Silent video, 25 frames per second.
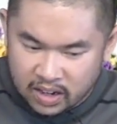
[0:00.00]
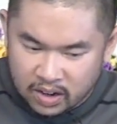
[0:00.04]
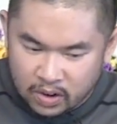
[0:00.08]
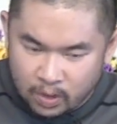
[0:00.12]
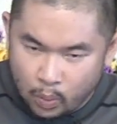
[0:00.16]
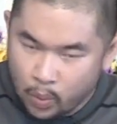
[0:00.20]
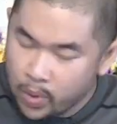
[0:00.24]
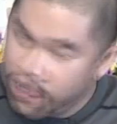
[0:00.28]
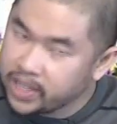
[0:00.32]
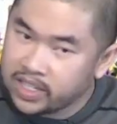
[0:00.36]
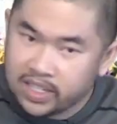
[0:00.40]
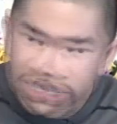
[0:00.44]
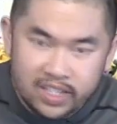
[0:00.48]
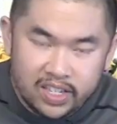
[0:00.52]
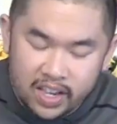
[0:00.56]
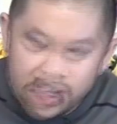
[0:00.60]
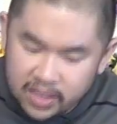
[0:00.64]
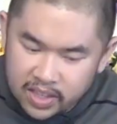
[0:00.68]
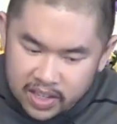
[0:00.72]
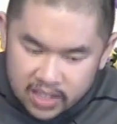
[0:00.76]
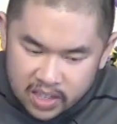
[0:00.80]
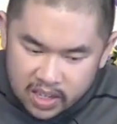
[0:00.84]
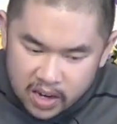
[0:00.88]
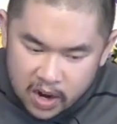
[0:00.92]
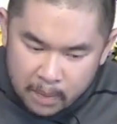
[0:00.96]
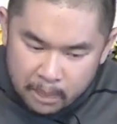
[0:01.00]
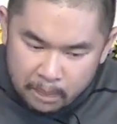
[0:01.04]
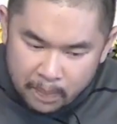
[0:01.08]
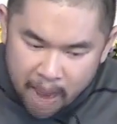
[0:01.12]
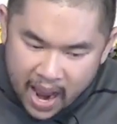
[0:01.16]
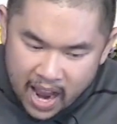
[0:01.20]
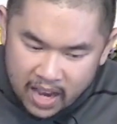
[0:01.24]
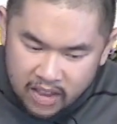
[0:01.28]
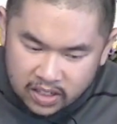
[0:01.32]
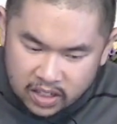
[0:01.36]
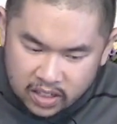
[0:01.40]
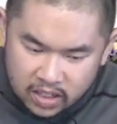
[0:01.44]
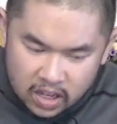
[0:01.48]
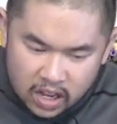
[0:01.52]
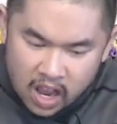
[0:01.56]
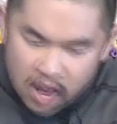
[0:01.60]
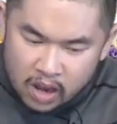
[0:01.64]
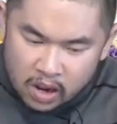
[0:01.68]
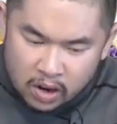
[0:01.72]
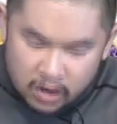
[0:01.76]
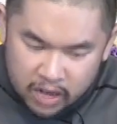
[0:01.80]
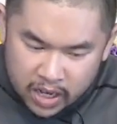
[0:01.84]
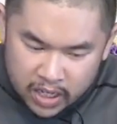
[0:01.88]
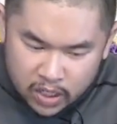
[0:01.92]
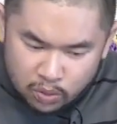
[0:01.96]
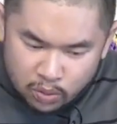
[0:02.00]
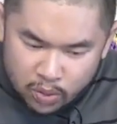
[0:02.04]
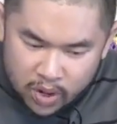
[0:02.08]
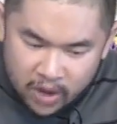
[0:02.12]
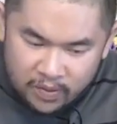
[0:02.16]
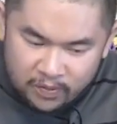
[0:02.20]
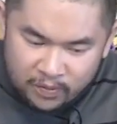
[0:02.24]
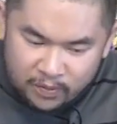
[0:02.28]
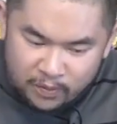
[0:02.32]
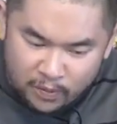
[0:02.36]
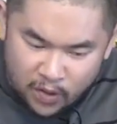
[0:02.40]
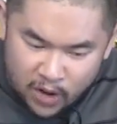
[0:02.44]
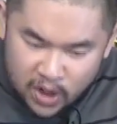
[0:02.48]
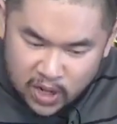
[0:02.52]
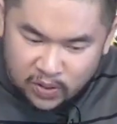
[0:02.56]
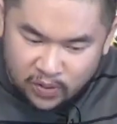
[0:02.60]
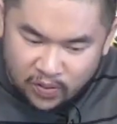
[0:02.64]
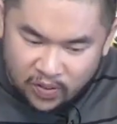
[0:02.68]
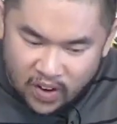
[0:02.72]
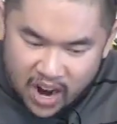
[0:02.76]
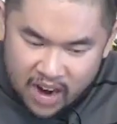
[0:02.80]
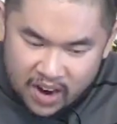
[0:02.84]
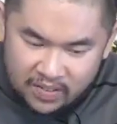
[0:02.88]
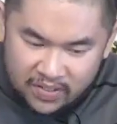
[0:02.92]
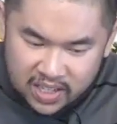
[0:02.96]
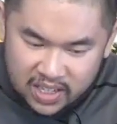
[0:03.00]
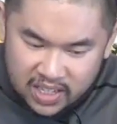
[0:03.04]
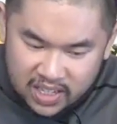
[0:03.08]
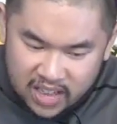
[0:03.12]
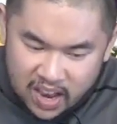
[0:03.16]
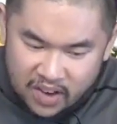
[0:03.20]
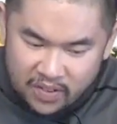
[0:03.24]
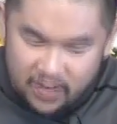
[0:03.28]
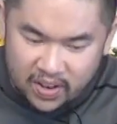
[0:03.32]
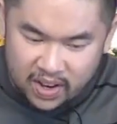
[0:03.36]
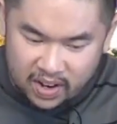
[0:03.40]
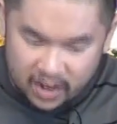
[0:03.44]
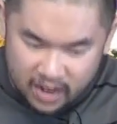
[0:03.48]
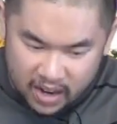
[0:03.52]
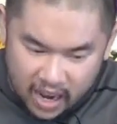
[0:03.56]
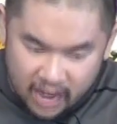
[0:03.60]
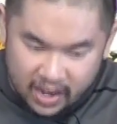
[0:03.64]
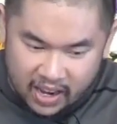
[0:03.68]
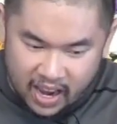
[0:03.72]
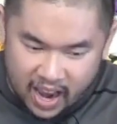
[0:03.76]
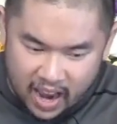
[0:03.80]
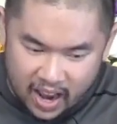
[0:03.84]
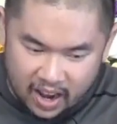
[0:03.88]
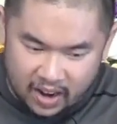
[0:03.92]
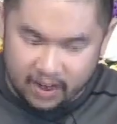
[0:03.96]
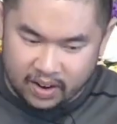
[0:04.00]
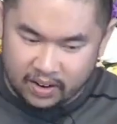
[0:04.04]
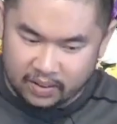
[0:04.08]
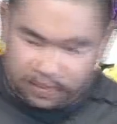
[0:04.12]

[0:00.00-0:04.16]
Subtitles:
We see this in our passage. Let's read verse 5 and 7 again.